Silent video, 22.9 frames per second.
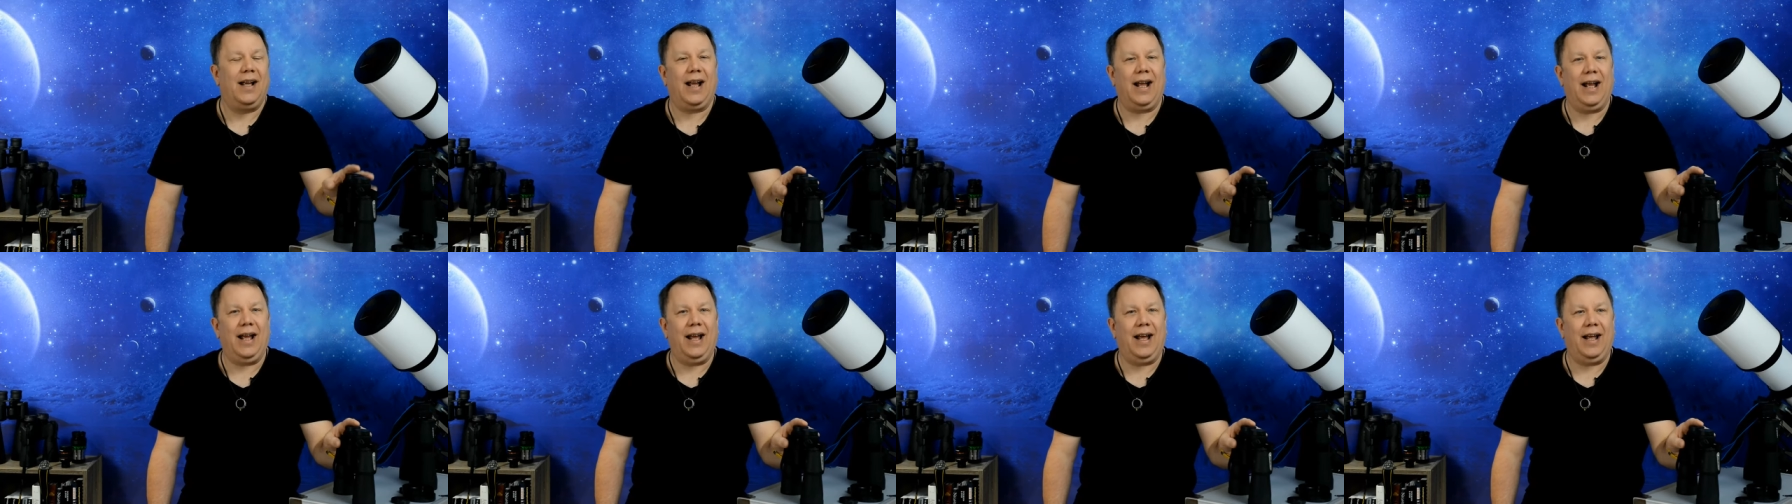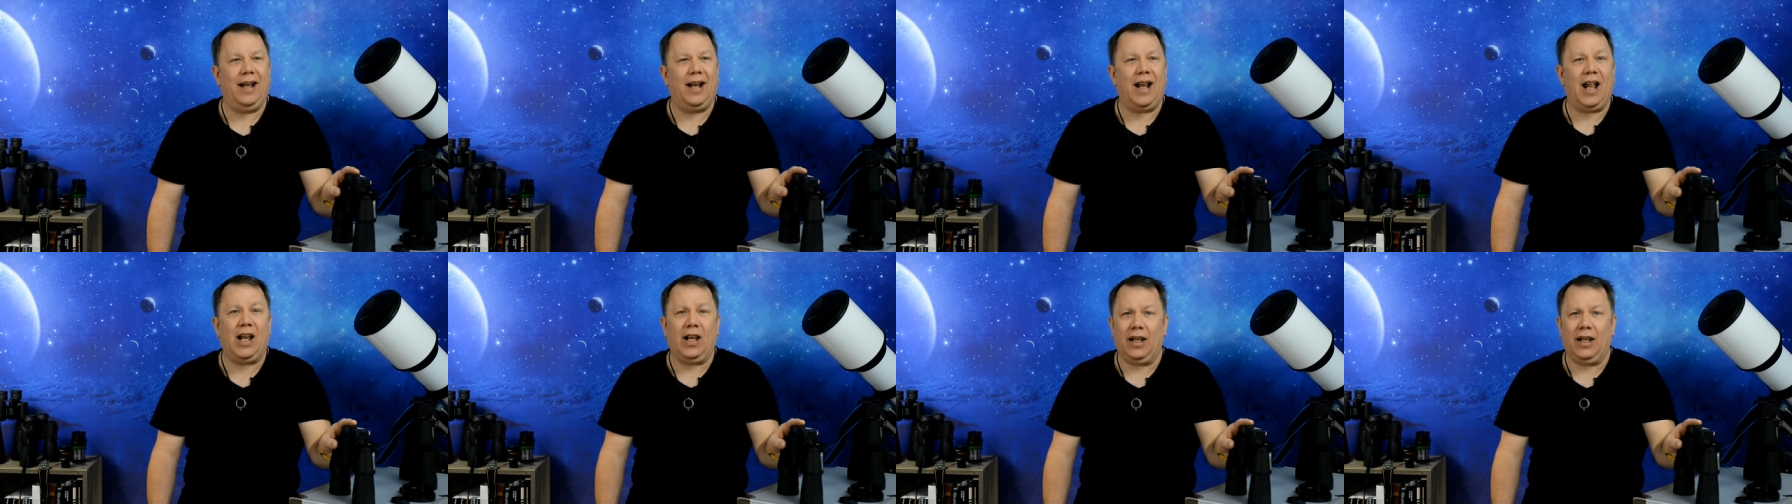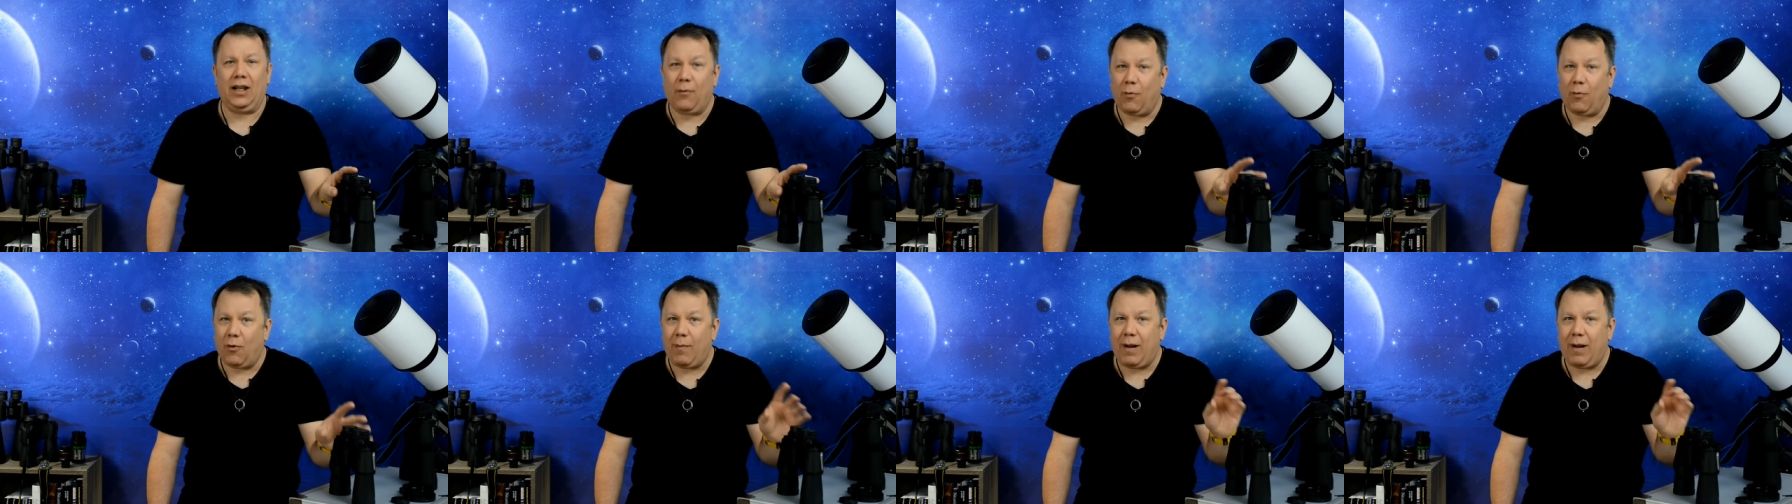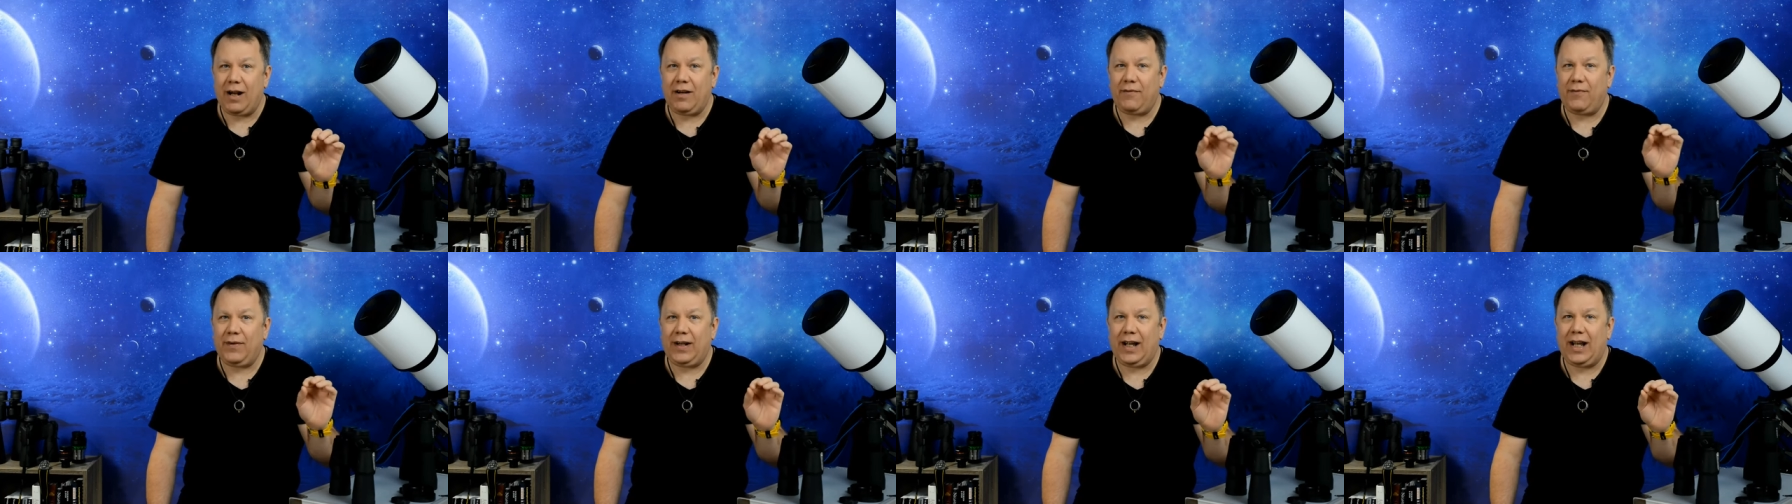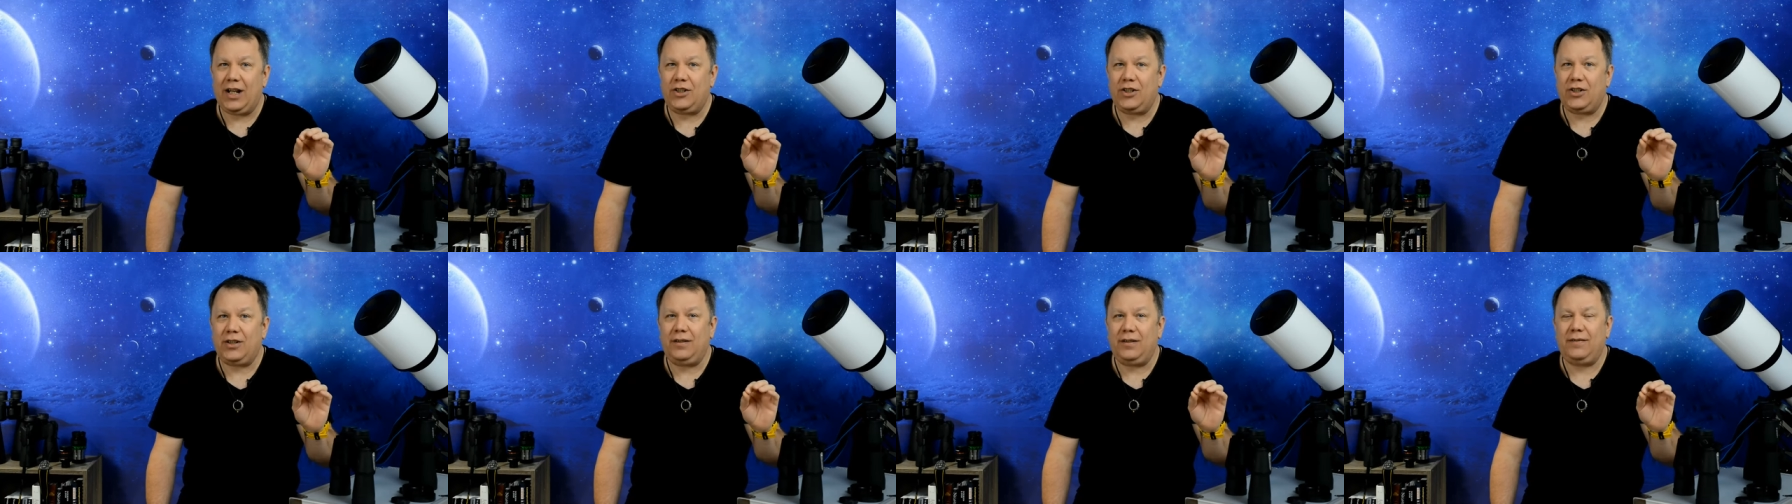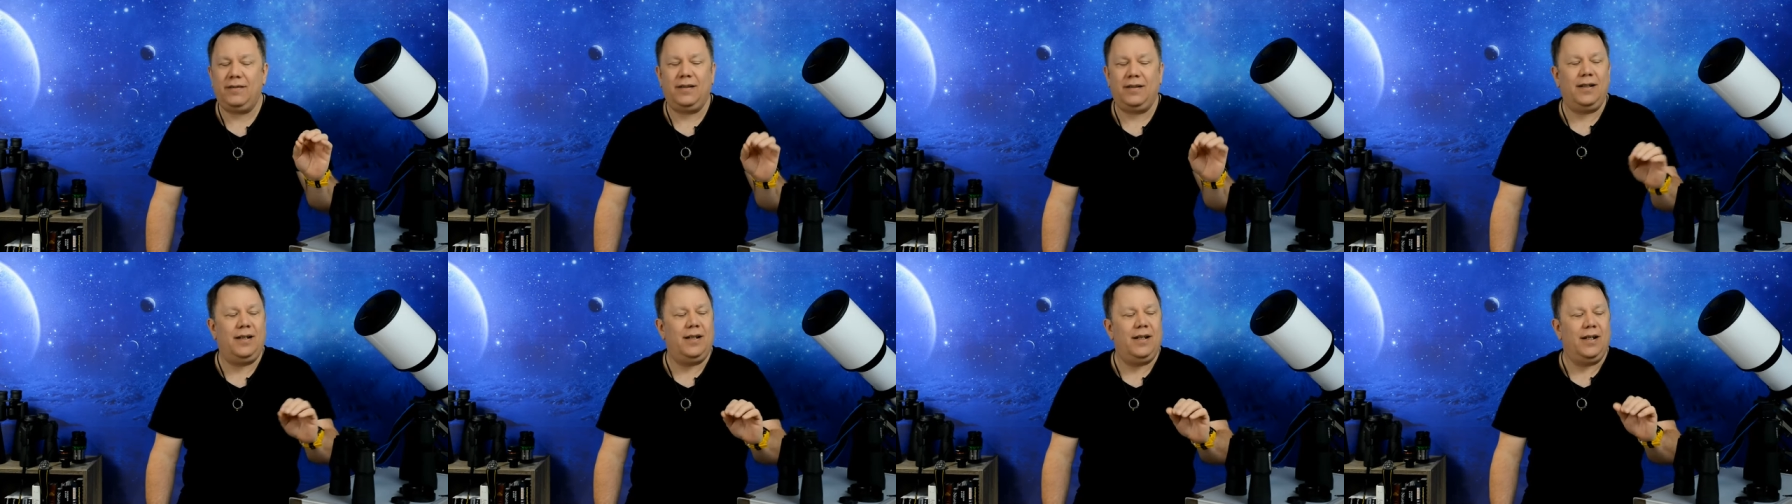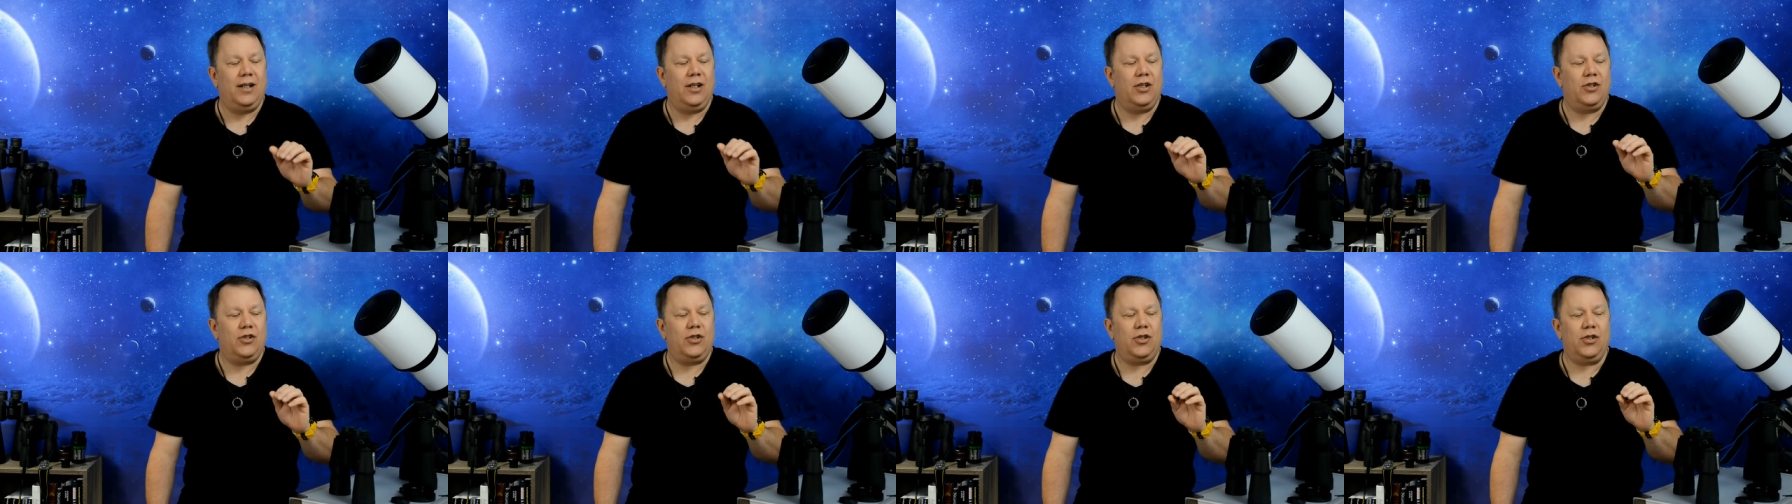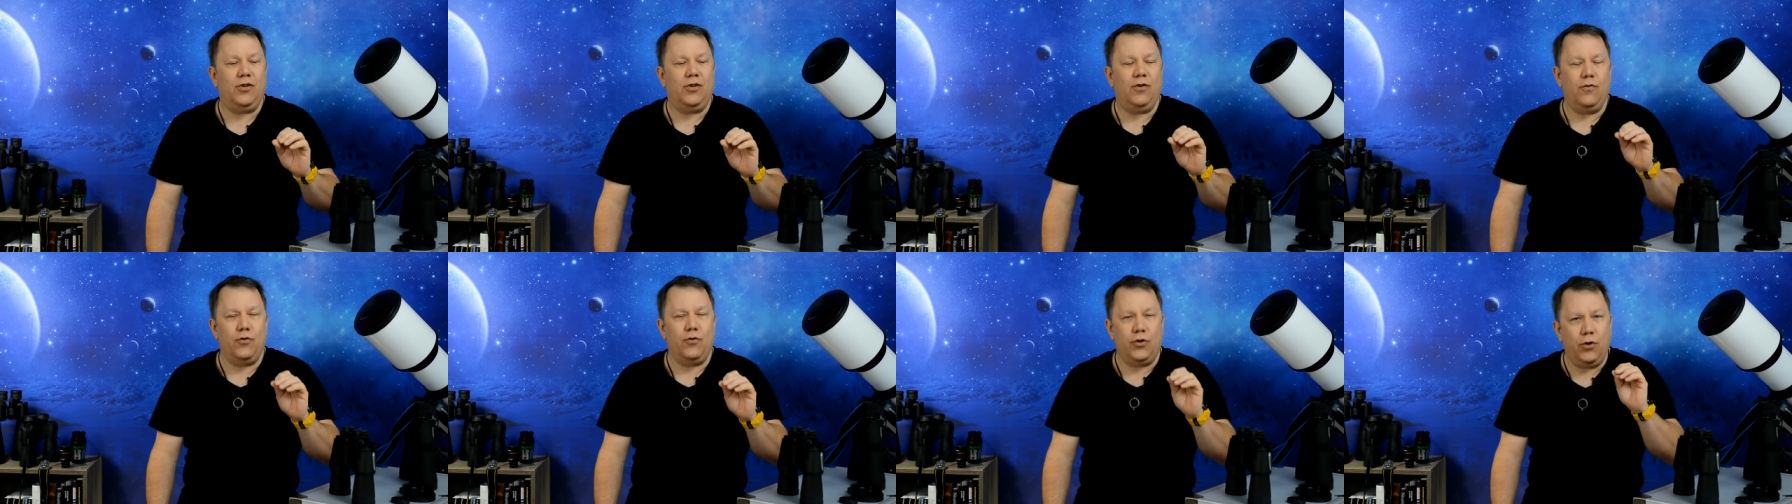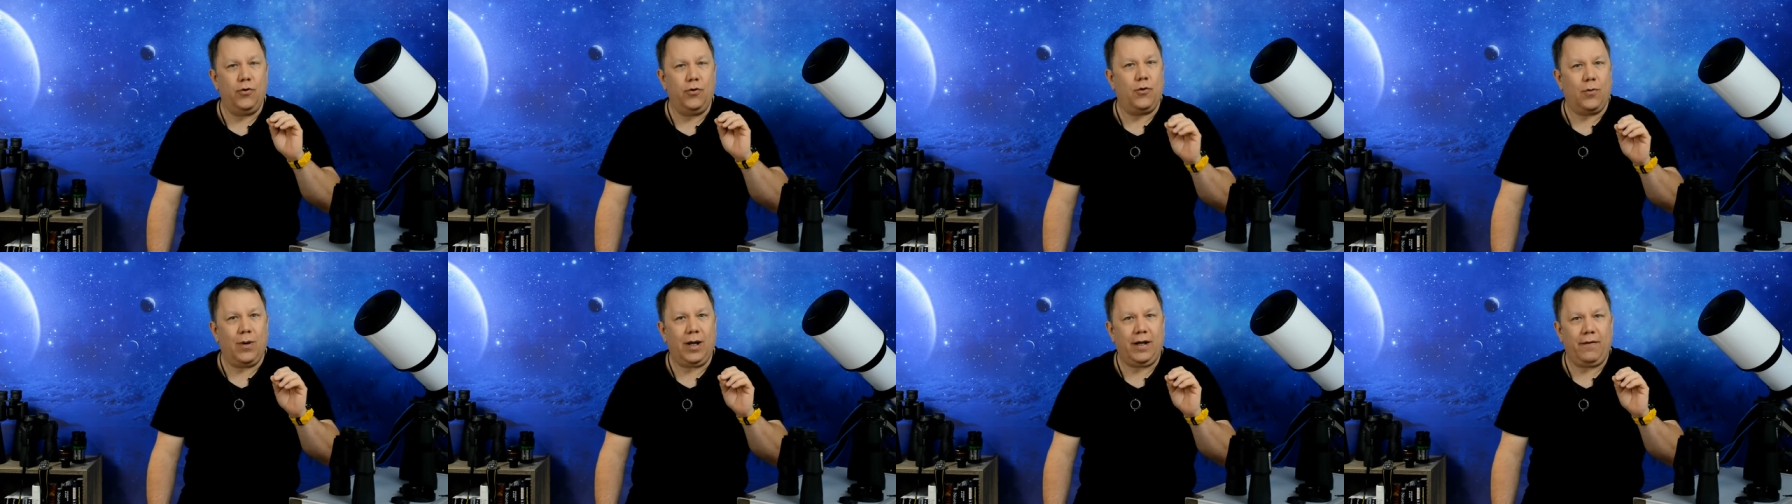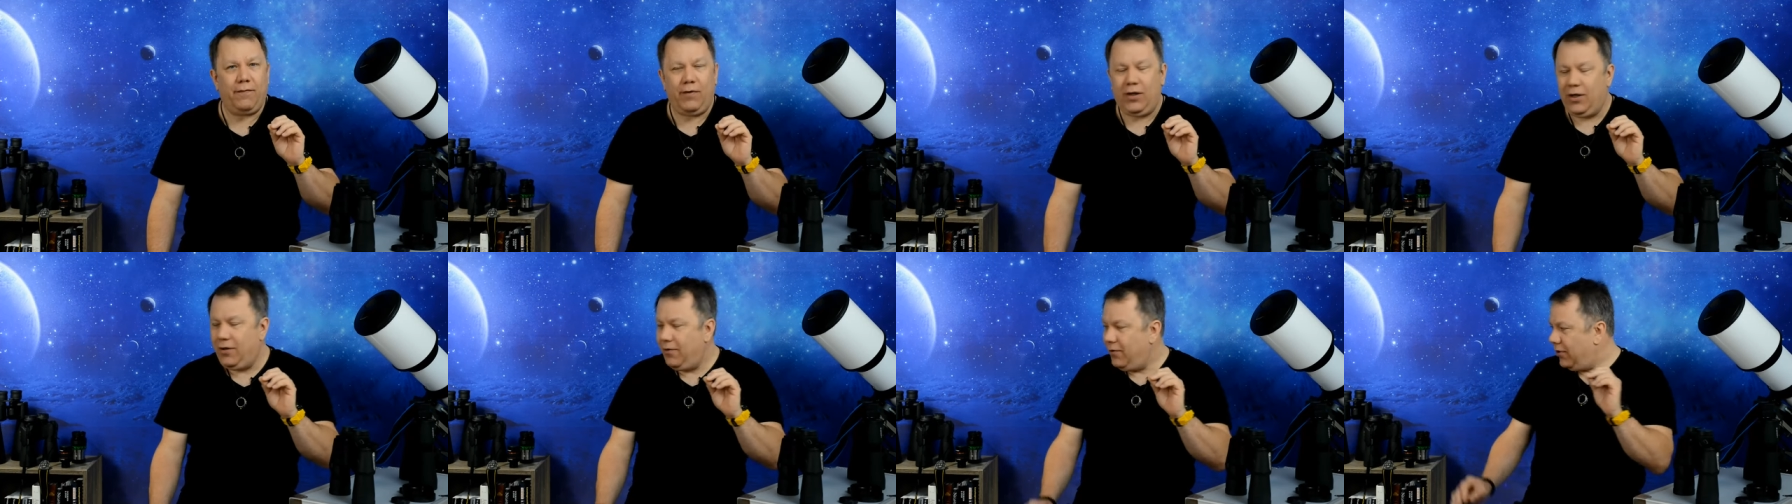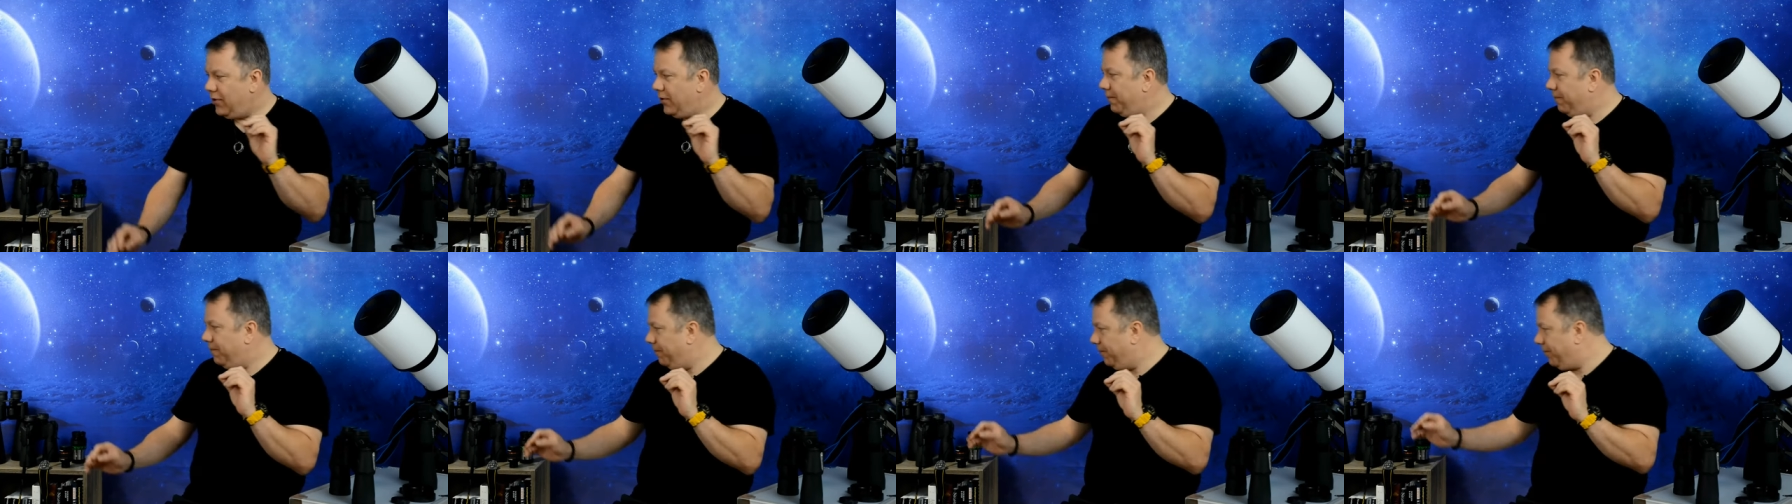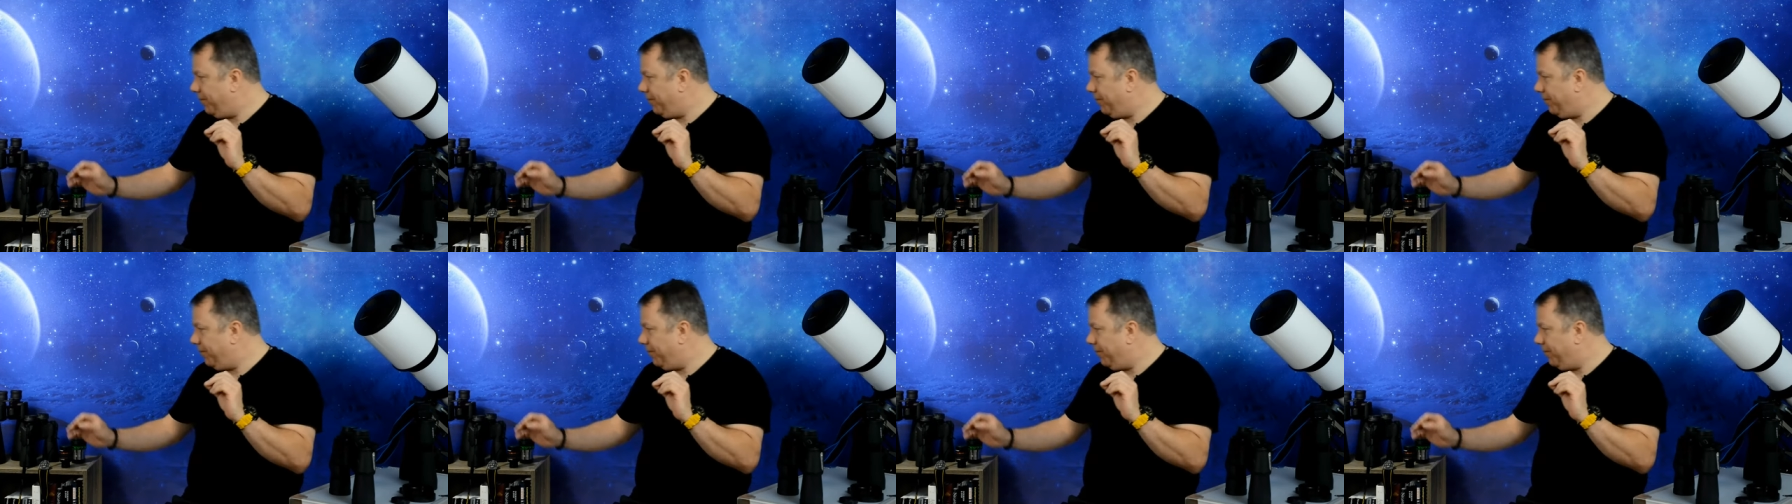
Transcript: and a little more magnification to do quick views,